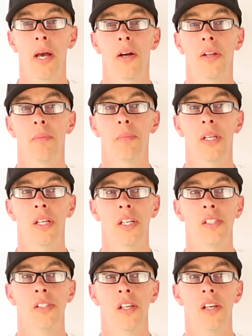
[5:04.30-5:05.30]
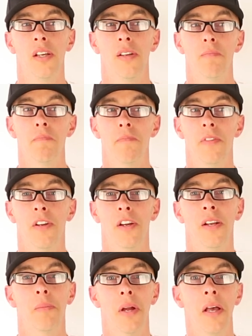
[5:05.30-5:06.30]
about it because they're
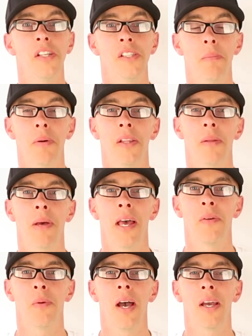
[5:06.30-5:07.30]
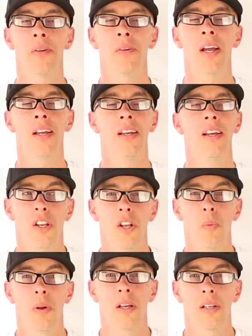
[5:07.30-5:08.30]
going to probably jump on the bandwagon, right? You
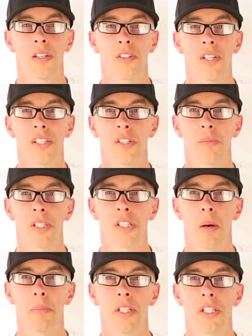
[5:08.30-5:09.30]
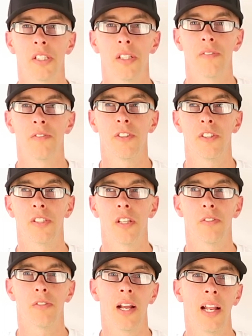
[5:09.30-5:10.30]
don't want to create too much competition for
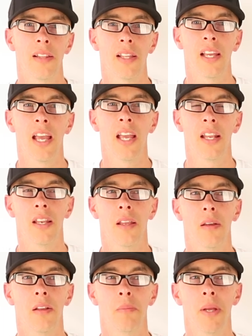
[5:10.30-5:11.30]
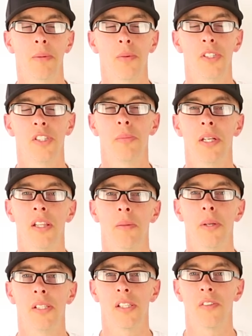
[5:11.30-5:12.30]
yourself right out the gate. And maybe once you've been in the
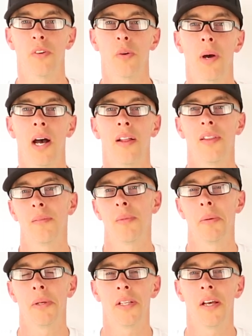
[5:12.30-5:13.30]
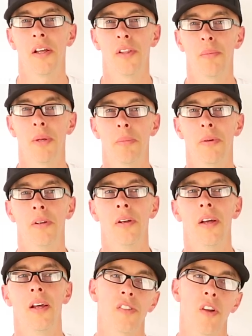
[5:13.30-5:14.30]
business for a while, then maybe tell other
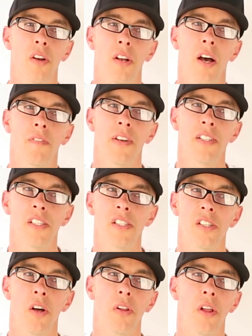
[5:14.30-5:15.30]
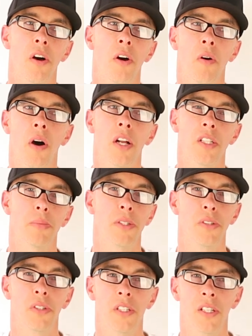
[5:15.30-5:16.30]
people. Starting off as a solo
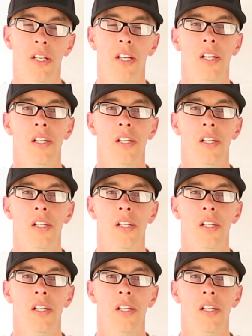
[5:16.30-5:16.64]
entrepreneur,